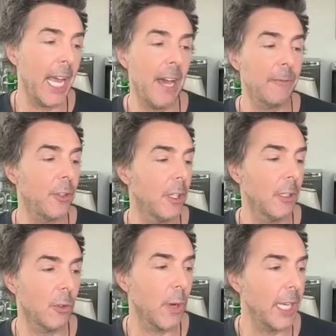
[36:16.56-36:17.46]
I have
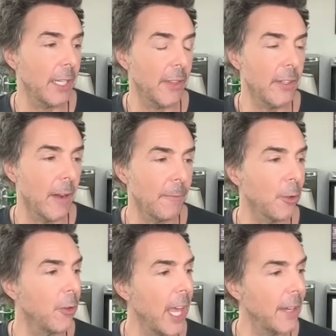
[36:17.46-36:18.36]
to credit the
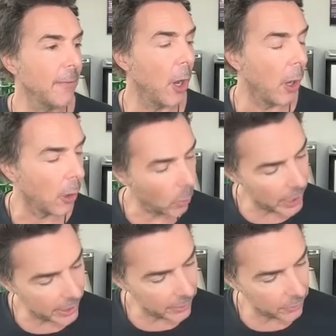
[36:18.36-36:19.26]
Duffers; they have
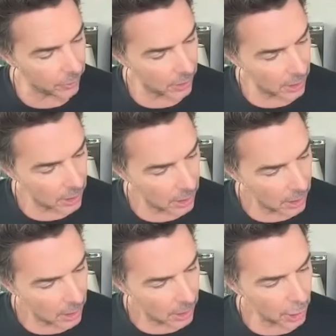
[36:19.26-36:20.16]
always
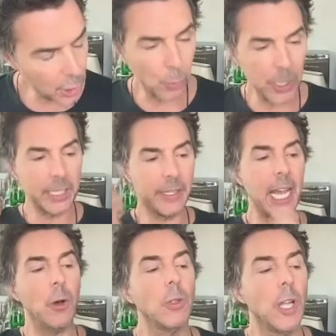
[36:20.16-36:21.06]
you read
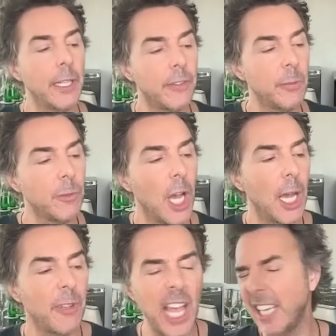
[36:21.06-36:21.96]
the outline
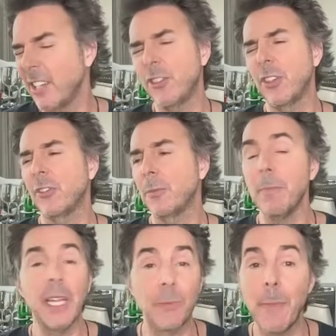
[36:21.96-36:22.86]
sometimes and it's just
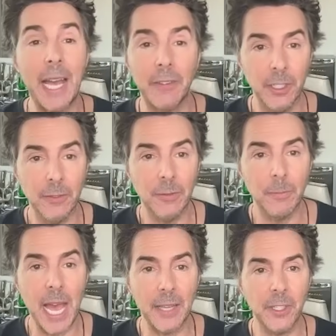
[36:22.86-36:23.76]
it's massive
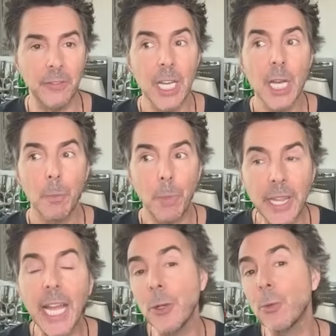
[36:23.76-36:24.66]
massive but
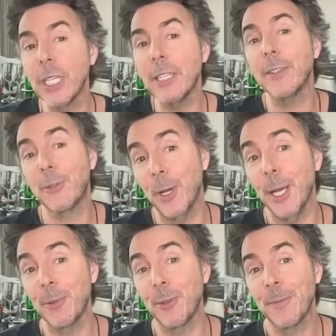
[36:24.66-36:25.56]
then you read the
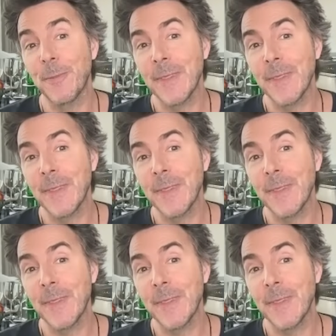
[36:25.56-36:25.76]
scripts